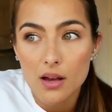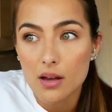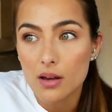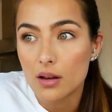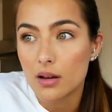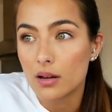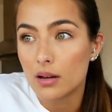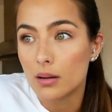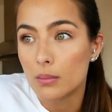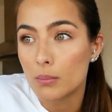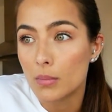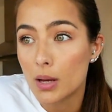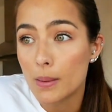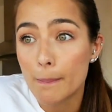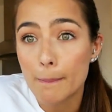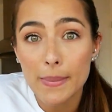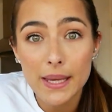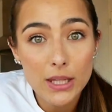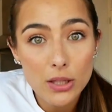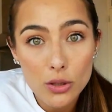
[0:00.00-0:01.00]
a
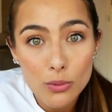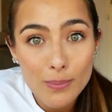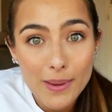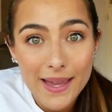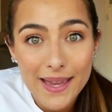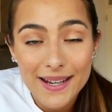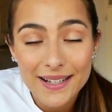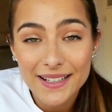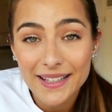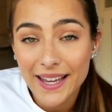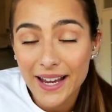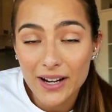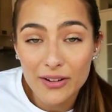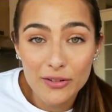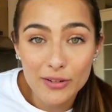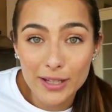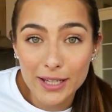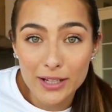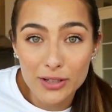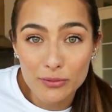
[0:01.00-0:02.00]
mailman
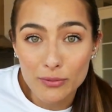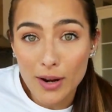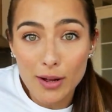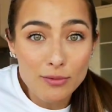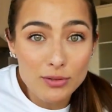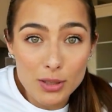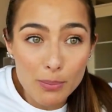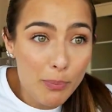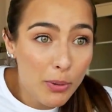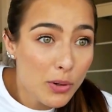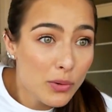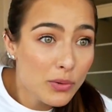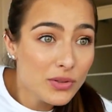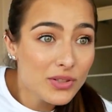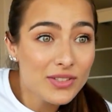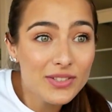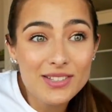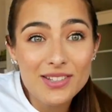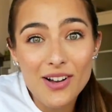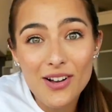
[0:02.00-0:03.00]
carrying around the
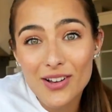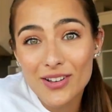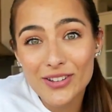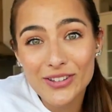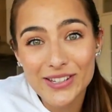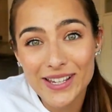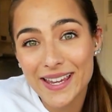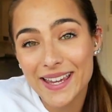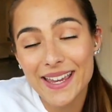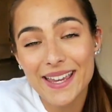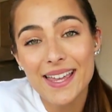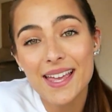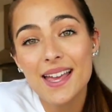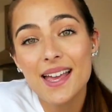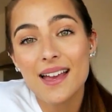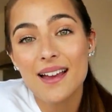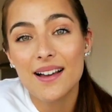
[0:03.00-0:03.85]
post all day.